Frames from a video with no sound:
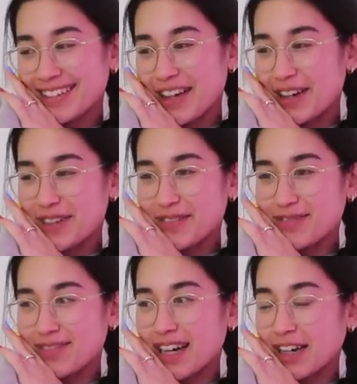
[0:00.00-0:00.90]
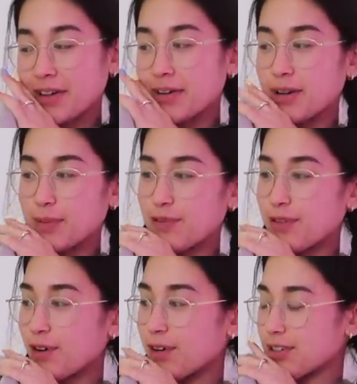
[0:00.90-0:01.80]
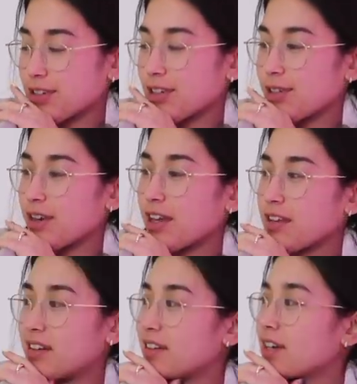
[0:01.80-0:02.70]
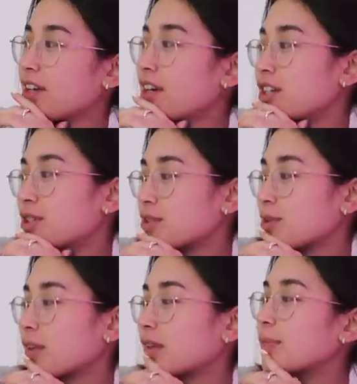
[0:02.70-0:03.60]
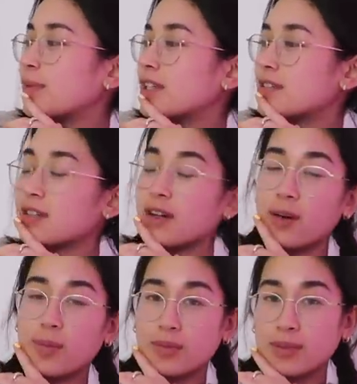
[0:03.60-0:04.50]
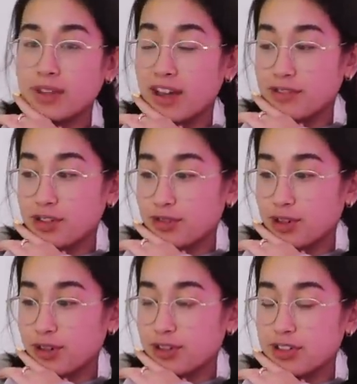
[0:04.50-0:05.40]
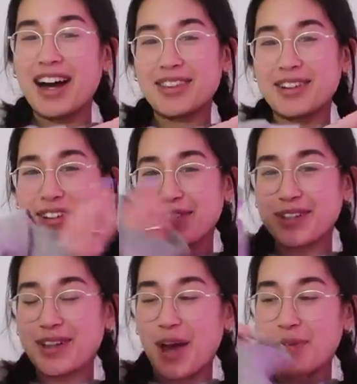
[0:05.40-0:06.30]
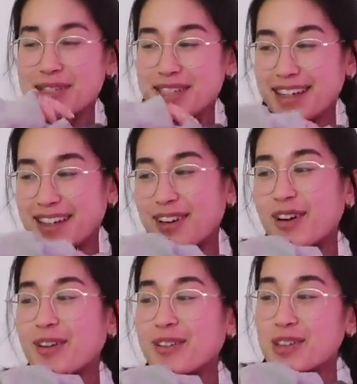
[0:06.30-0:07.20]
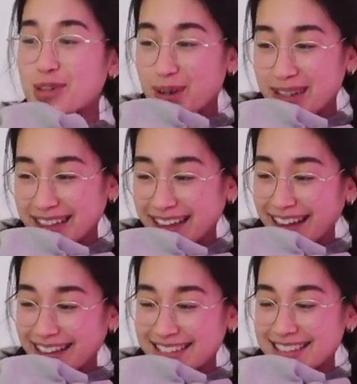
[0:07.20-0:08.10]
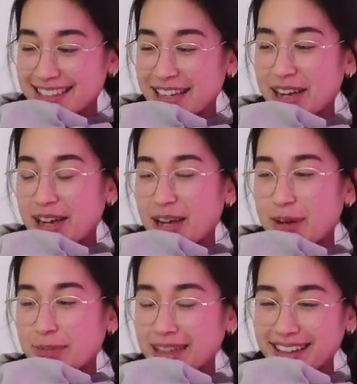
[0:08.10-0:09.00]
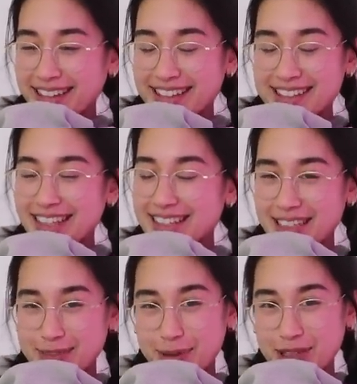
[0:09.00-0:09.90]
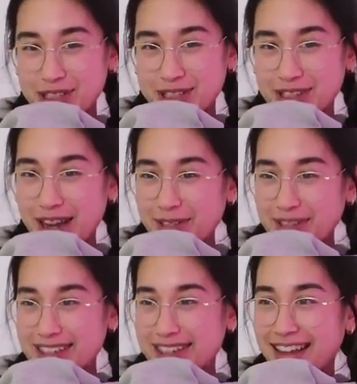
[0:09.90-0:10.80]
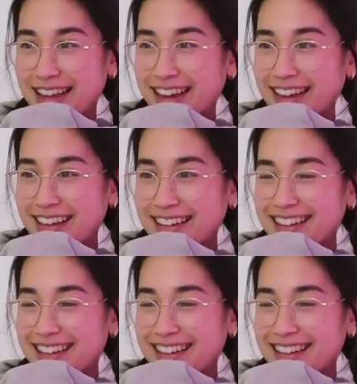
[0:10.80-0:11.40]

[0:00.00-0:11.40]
Um, I got home a few hours ago and then just quickly made some leftovers. I thought I'd give you an update on the drawing class because last I spoke to you I was like